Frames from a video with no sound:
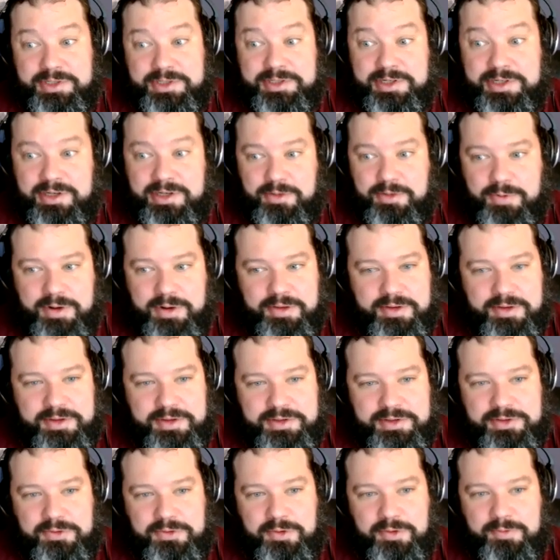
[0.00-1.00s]
to weather
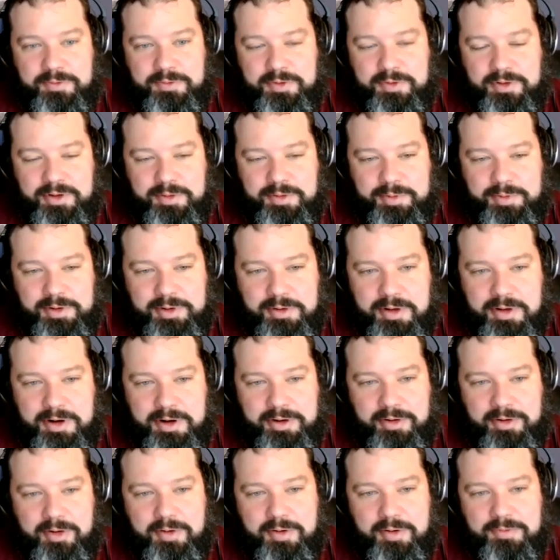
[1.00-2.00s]
this storm for a little bit
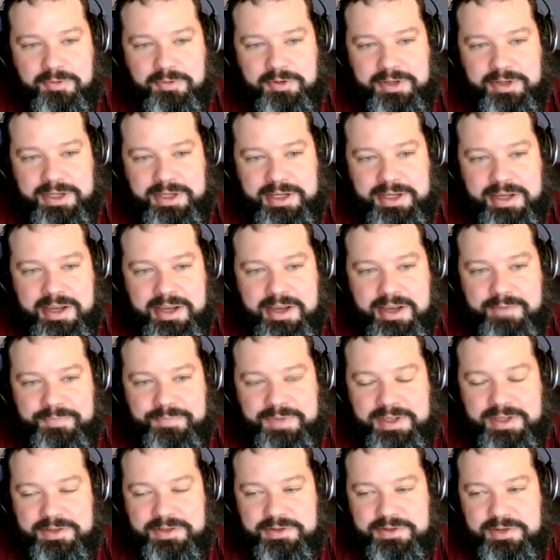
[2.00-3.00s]
longer, hopefully,
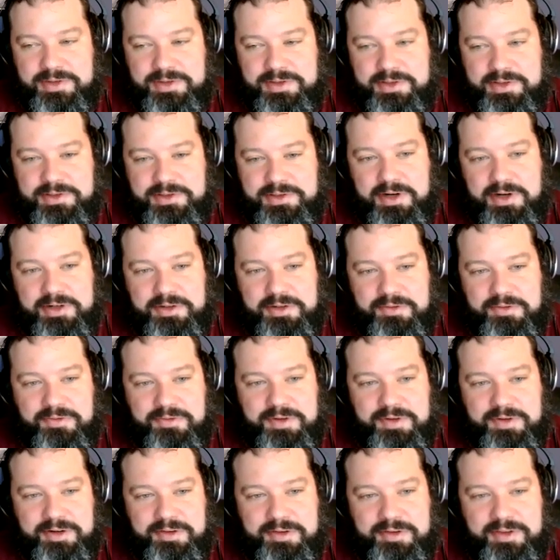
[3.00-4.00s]
and start to
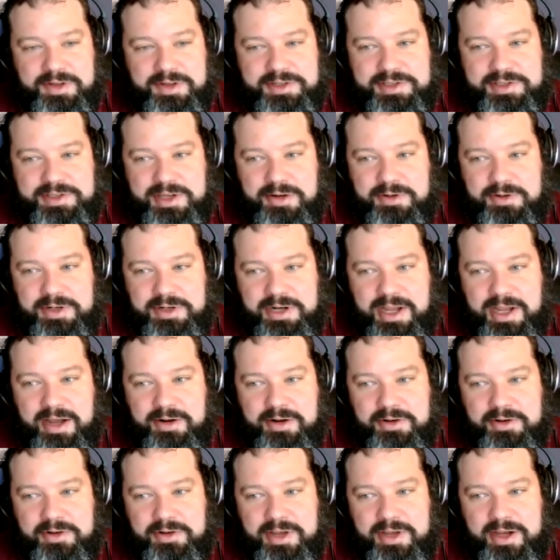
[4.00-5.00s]
figure things out and
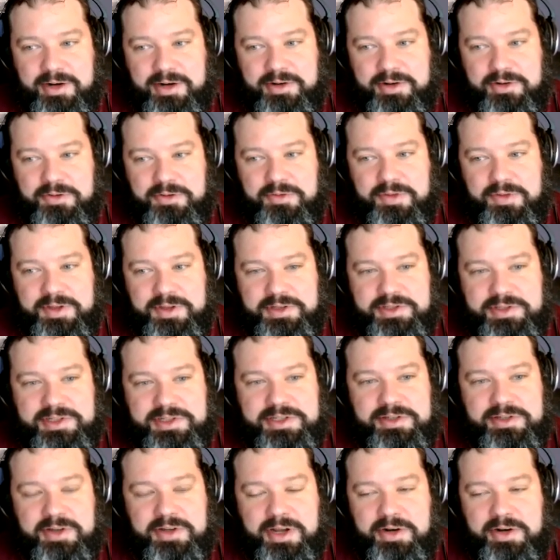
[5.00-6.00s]
how to do things,
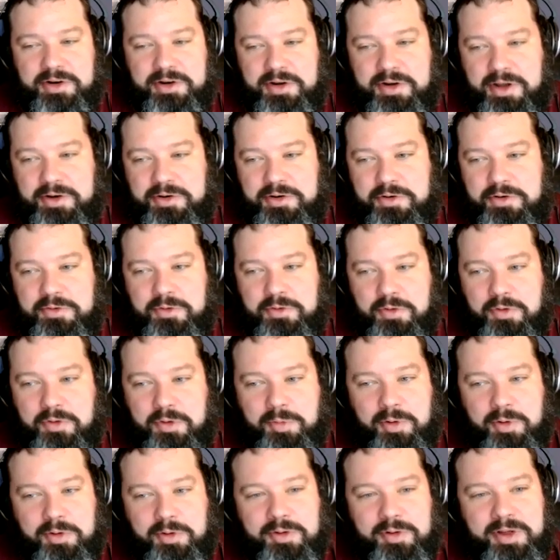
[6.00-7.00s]
not new
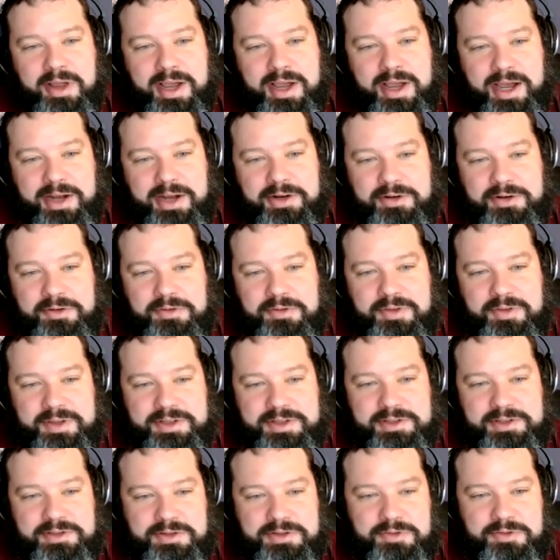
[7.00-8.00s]
normal, how to do
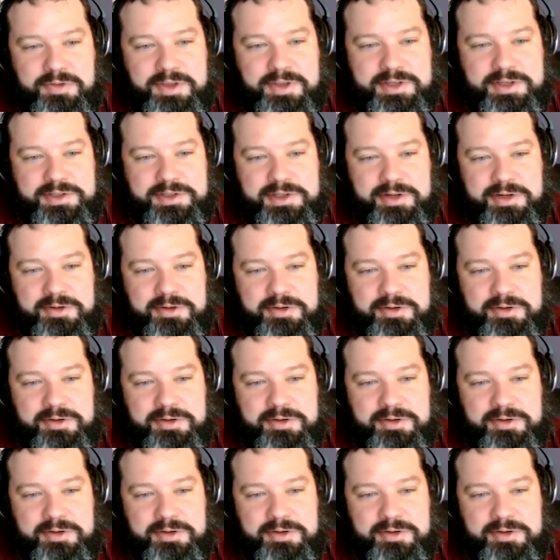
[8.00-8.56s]
things right.